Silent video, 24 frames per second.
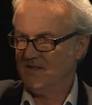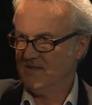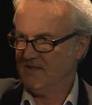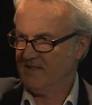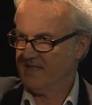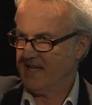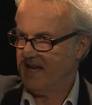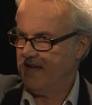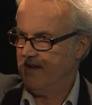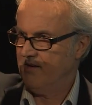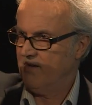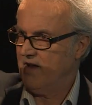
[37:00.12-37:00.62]

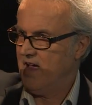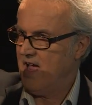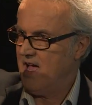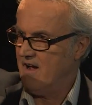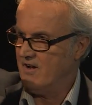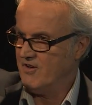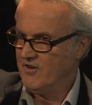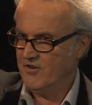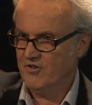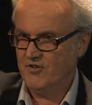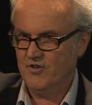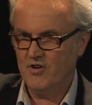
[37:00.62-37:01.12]
Say
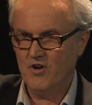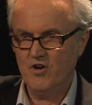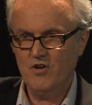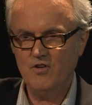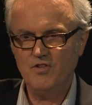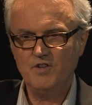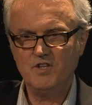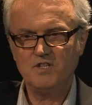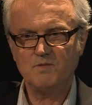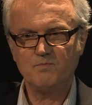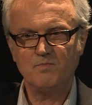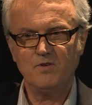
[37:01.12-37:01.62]
how you
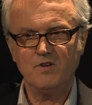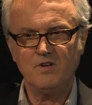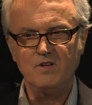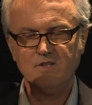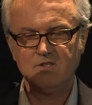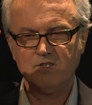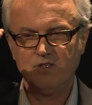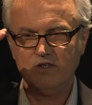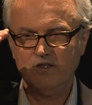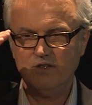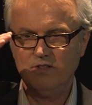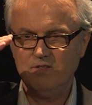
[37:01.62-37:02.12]
know this
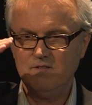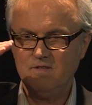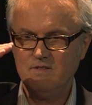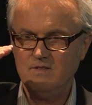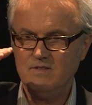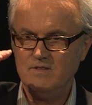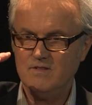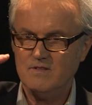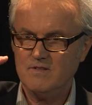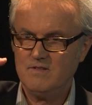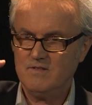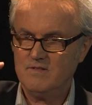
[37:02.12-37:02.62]

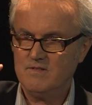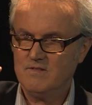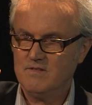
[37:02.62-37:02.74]
person,